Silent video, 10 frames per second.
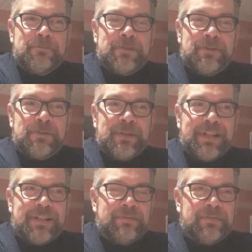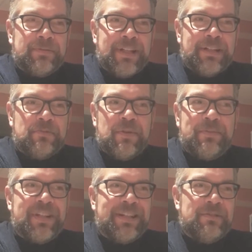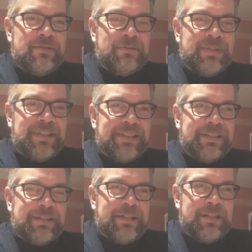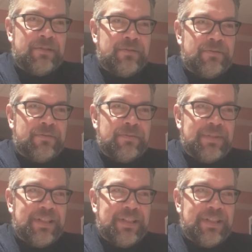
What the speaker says: with you kind of letting your mom and I know how you